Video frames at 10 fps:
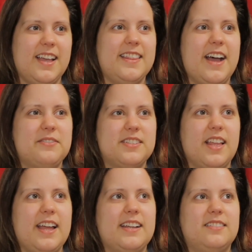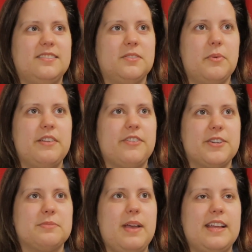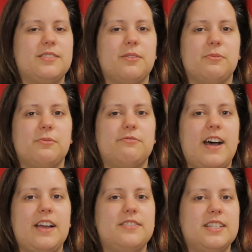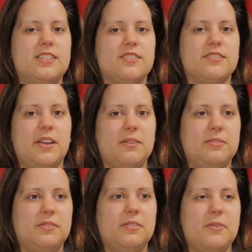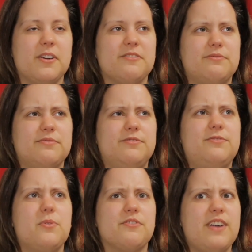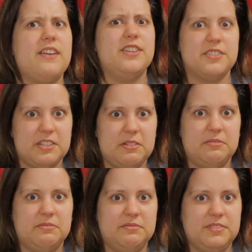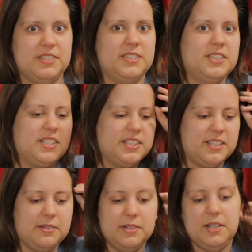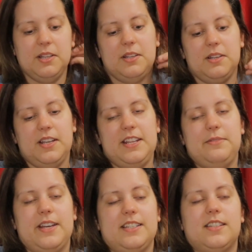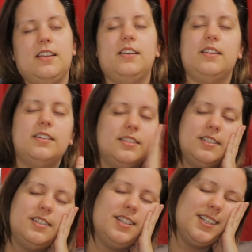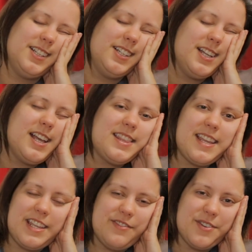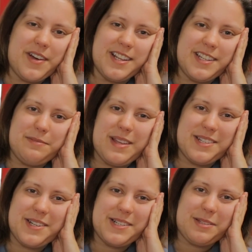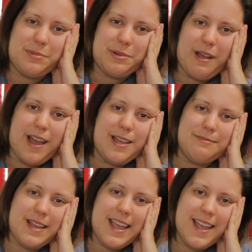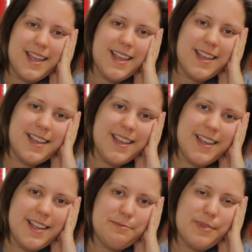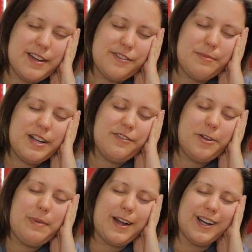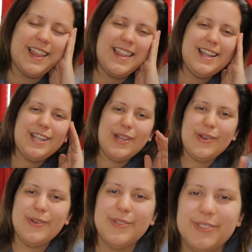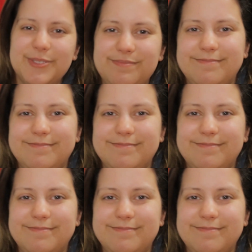And that was like when we first met, so 5-6 years ago, or 4 or 5 years ago. So anyways, thank you for watching. Make sure you subscribe and pray for me to feel better. Thank you.